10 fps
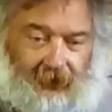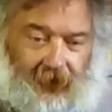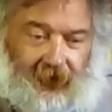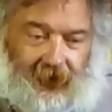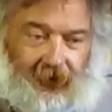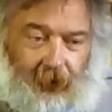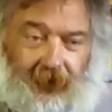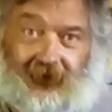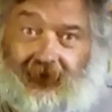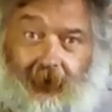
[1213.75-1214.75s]
my
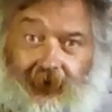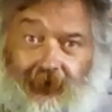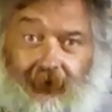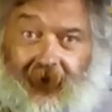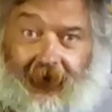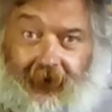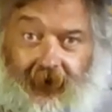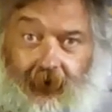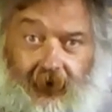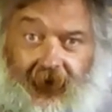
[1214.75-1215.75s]
operations have been driven out of
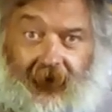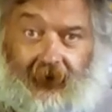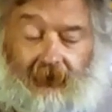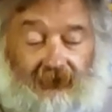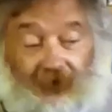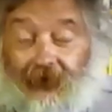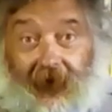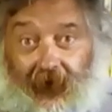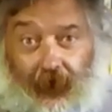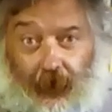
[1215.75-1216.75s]
the UK,
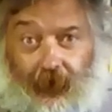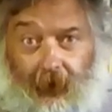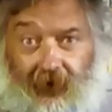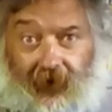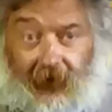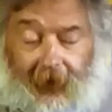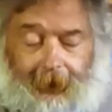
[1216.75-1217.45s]
driven out of Europe really.